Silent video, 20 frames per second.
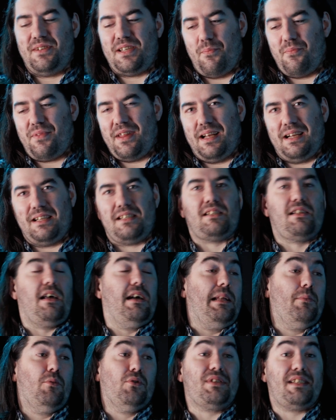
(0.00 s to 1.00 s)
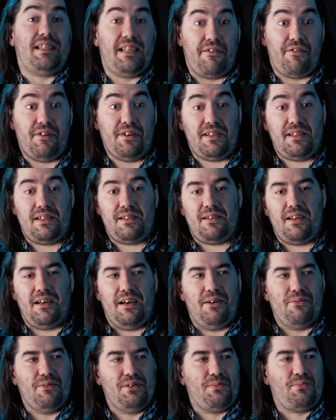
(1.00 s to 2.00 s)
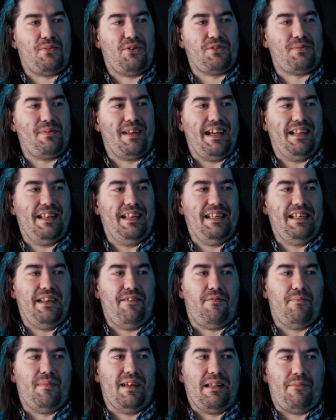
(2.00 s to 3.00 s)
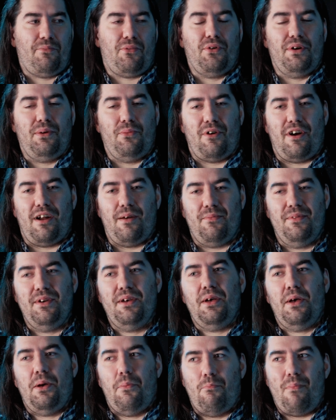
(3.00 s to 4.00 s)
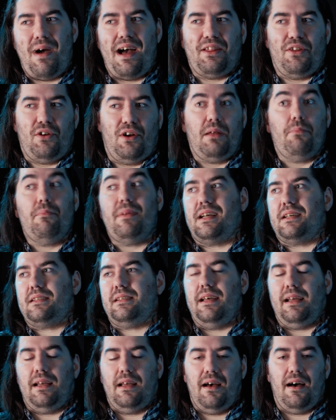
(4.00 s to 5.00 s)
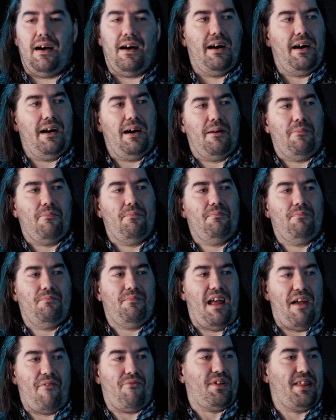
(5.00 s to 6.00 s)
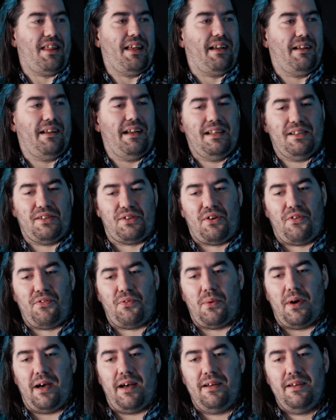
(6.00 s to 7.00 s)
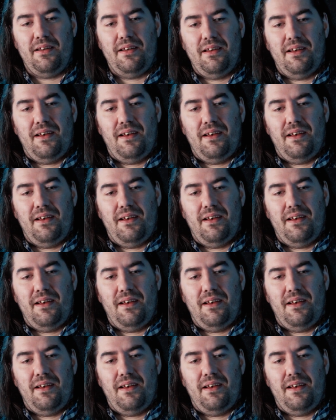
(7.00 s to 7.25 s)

something mm. slightly more serious uh, was possibly getting needed from at that point where I'm manually mixing um, everything in software.